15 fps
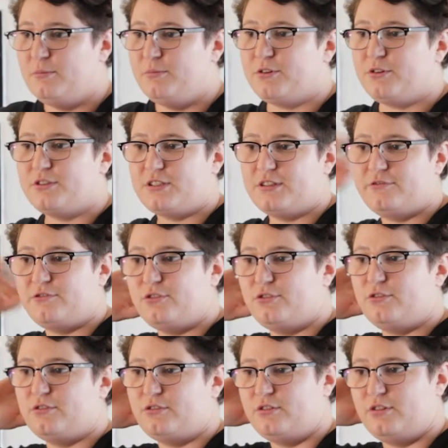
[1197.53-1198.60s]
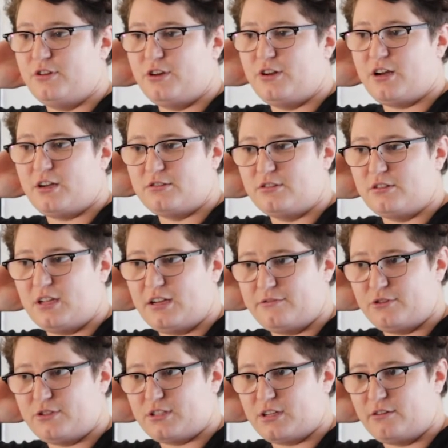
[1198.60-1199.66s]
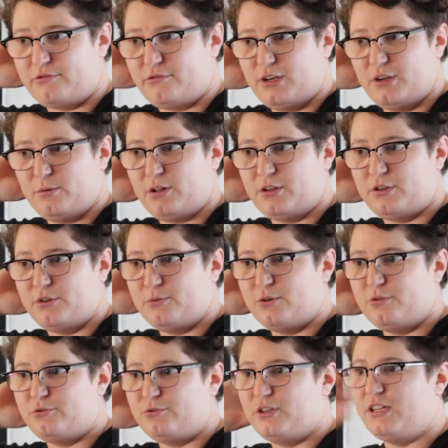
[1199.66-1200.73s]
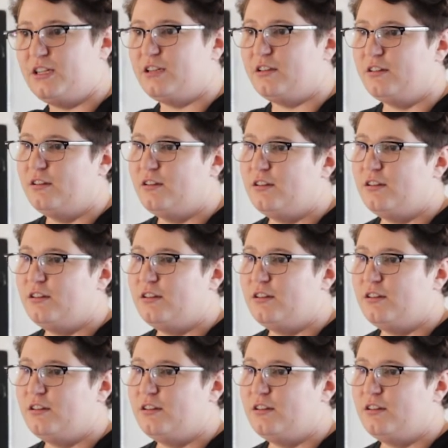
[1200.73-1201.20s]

because if you learn how to love yourself really well, you won't really